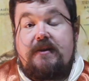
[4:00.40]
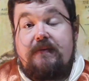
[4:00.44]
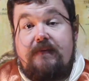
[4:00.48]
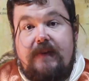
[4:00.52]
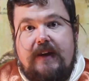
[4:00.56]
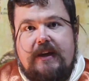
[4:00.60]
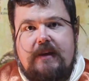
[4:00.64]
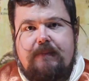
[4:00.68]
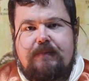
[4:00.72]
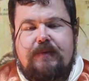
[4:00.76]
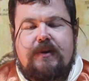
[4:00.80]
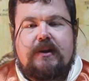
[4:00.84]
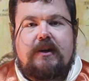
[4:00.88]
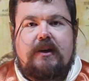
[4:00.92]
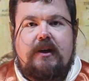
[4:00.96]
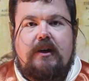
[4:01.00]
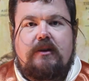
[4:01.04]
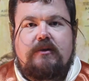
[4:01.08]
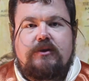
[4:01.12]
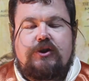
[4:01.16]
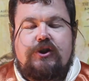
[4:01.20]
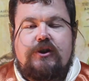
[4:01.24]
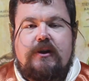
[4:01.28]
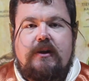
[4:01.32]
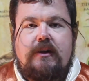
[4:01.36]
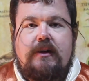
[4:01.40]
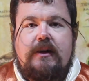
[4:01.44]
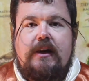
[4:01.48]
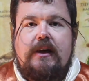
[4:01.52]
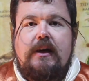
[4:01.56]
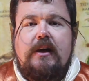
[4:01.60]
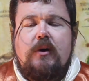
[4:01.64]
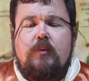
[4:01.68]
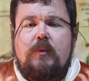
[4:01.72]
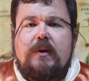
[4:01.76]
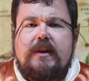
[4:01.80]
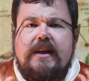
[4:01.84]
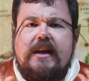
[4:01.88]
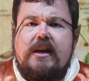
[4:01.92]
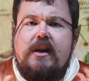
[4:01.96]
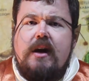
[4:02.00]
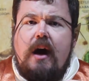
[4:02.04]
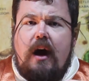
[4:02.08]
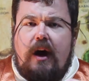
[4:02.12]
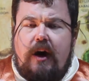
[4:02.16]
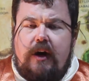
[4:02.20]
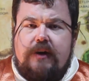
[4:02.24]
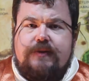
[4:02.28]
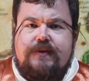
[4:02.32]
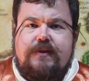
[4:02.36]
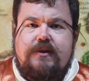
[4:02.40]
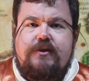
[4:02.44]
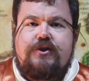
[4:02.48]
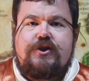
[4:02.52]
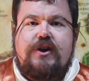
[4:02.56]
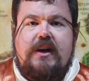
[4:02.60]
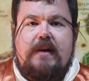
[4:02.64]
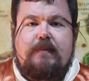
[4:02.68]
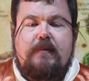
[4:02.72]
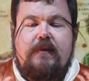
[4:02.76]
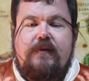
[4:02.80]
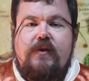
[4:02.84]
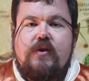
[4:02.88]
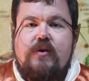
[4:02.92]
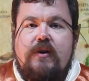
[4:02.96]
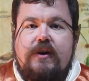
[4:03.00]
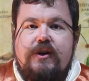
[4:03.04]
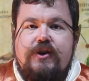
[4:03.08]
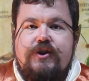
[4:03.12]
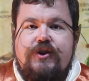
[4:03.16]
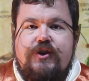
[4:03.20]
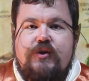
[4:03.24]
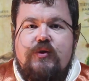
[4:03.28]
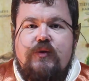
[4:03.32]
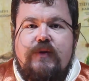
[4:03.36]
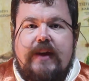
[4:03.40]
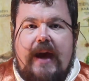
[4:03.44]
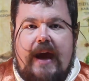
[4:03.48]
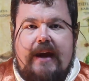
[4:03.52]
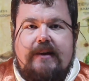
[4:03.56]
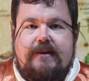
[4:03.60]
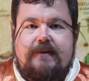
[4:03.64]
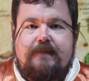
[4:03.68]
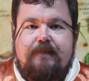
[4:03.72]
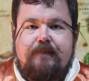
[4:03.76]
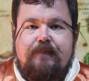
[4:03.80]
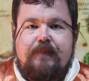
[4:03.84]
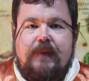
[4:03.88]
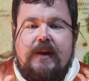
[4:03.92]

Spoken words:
developed the culture, well then ask the GM if you can do that.